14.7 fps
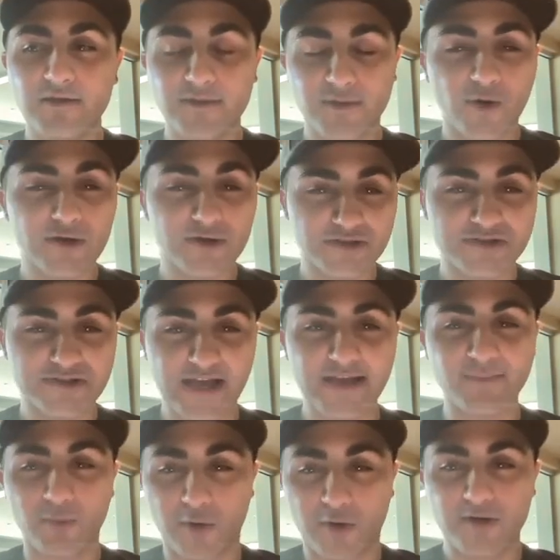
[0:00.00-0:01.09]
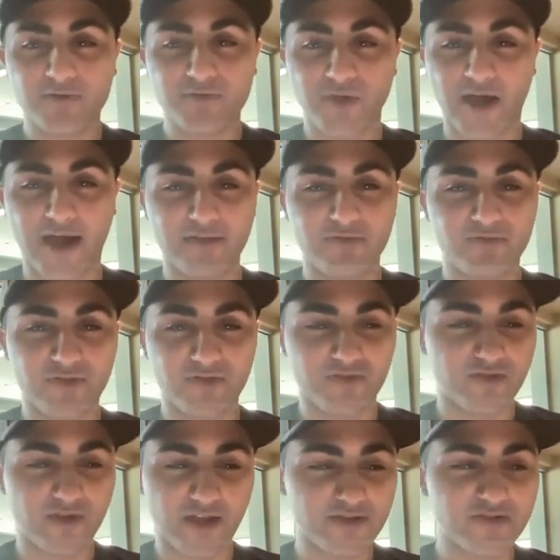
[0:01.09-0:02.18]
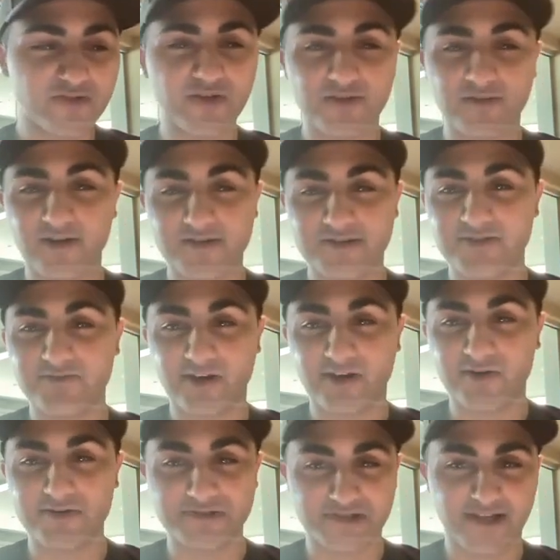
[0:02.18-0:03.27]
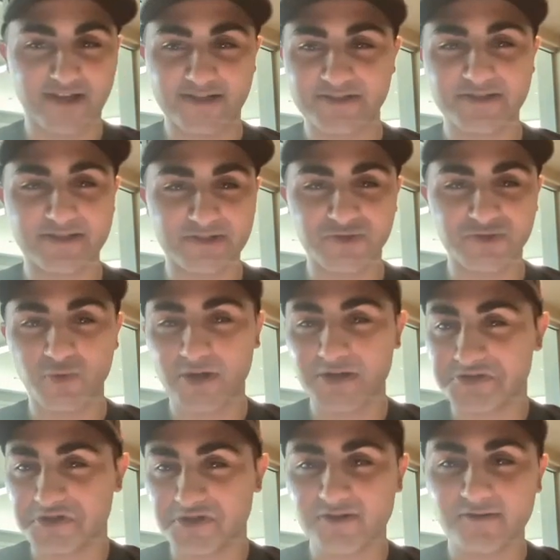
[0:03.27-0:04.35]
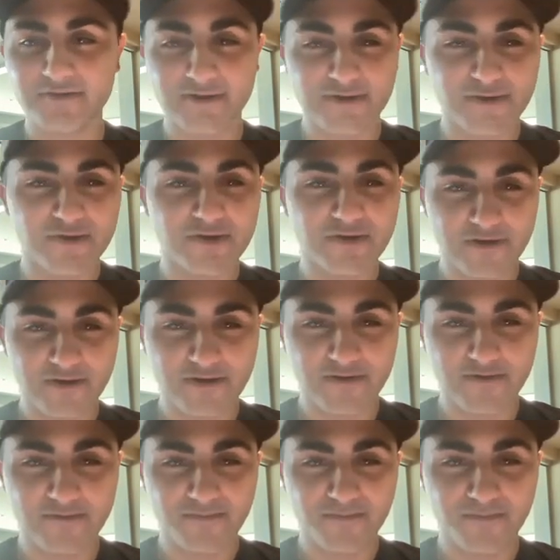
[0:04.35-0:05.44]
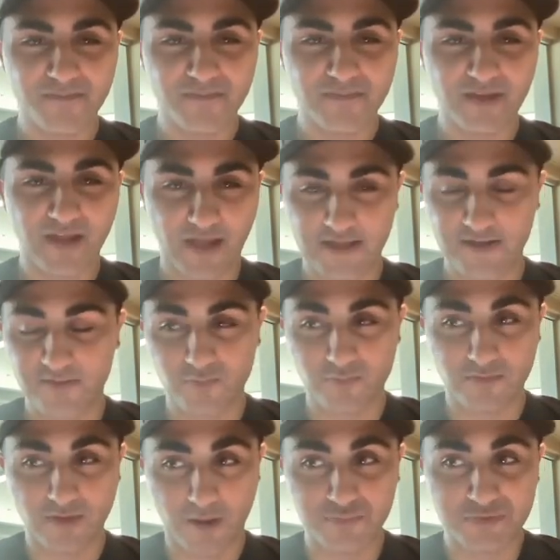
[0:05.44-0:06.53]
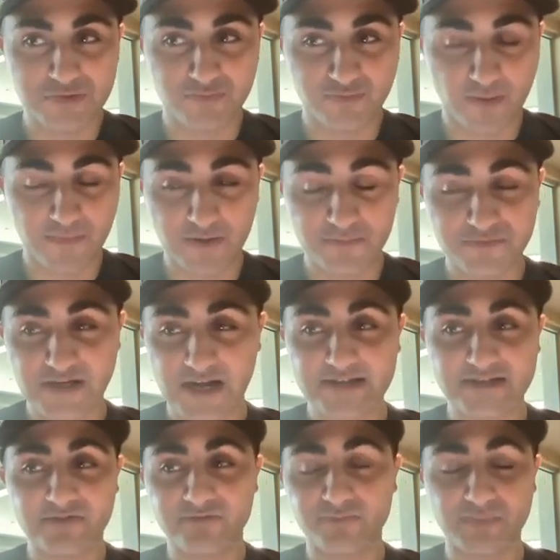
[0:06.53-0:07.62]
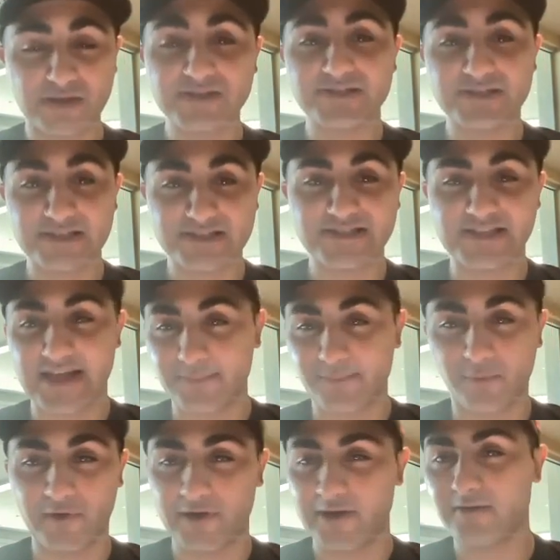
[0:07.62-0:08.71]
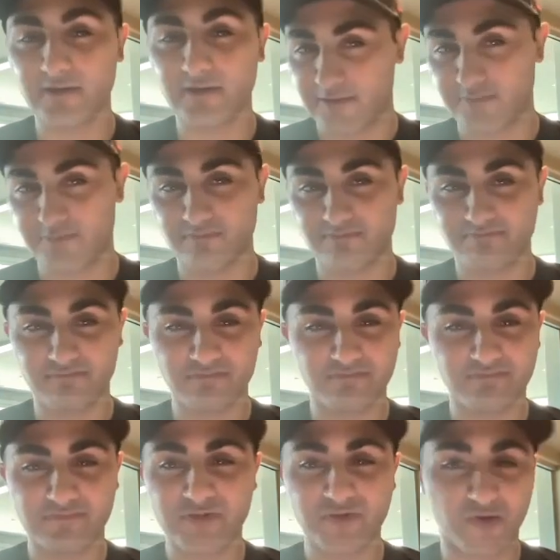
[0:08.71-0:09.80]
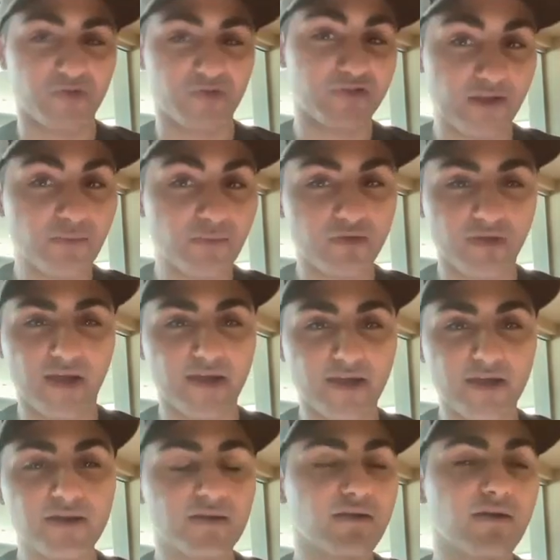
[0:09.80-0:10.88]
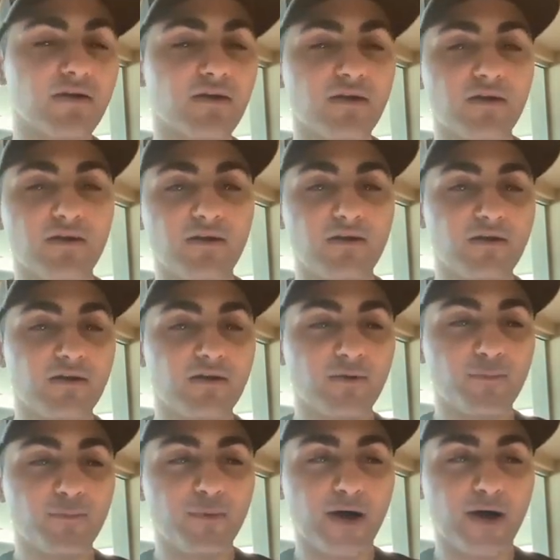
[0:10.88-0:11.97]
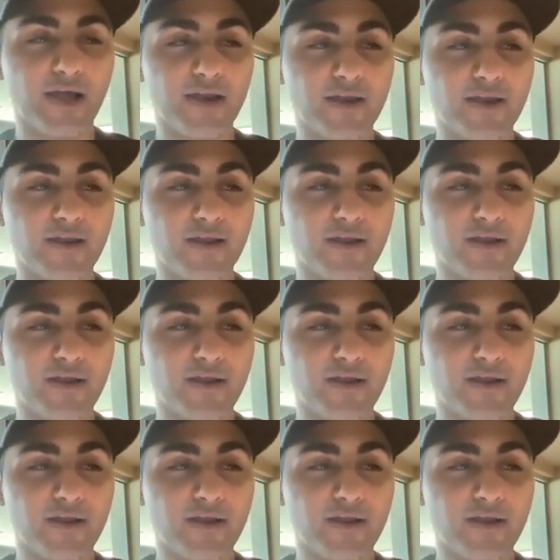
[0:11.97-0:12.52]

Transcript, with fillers: you understand more that this isn't a Tavares-like situation. And ob- from an objective business standpoint, it sure seems like it. But